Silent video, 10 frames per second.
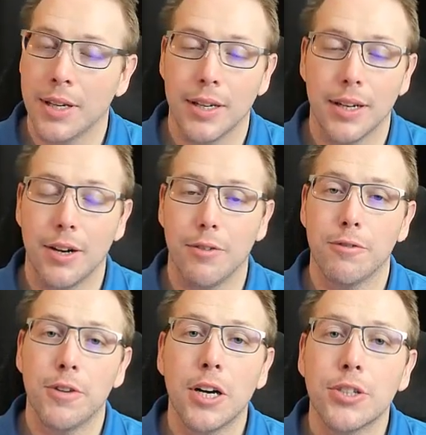Now,
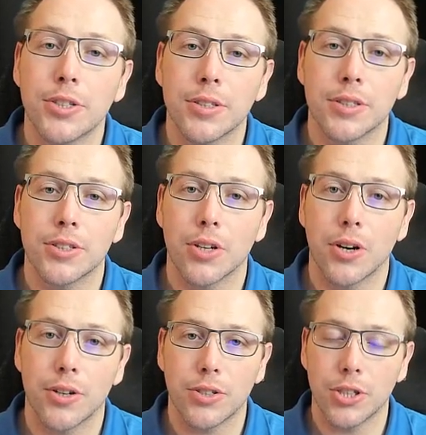functions
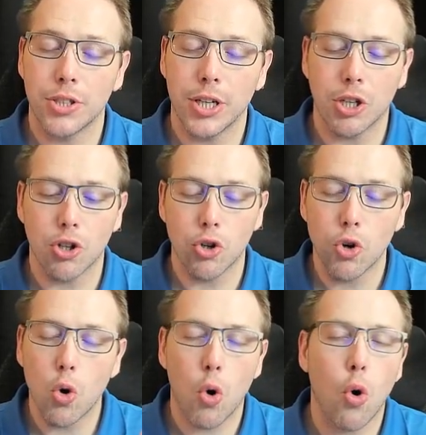are such a
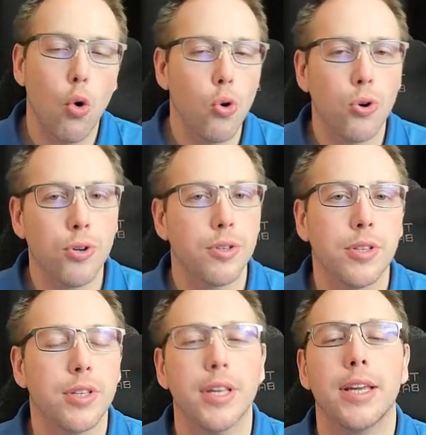core
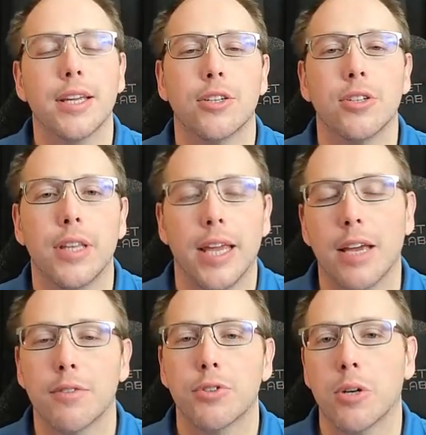thing to the
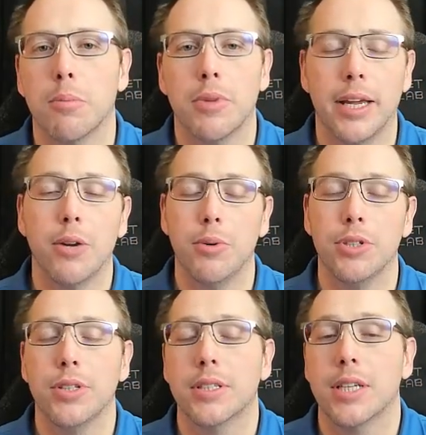F Sharp language,
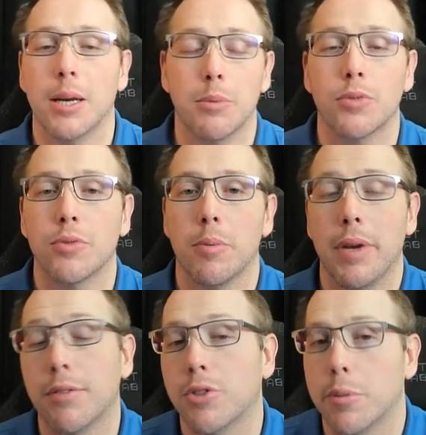and this comes from
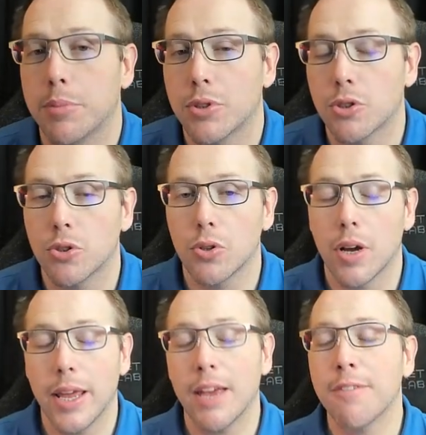F
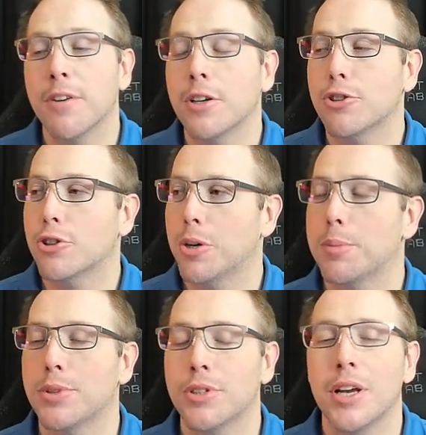
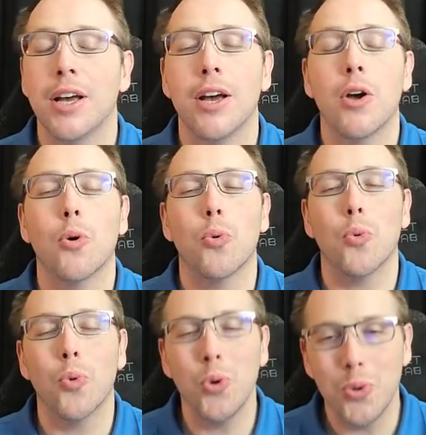Sharp's
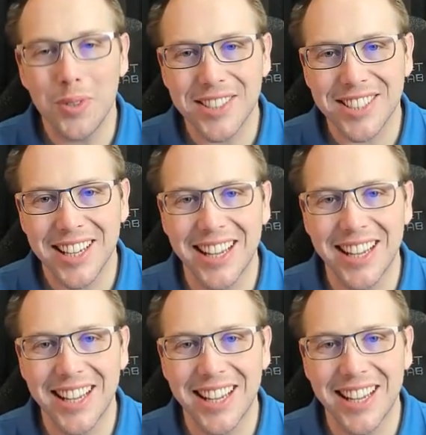roots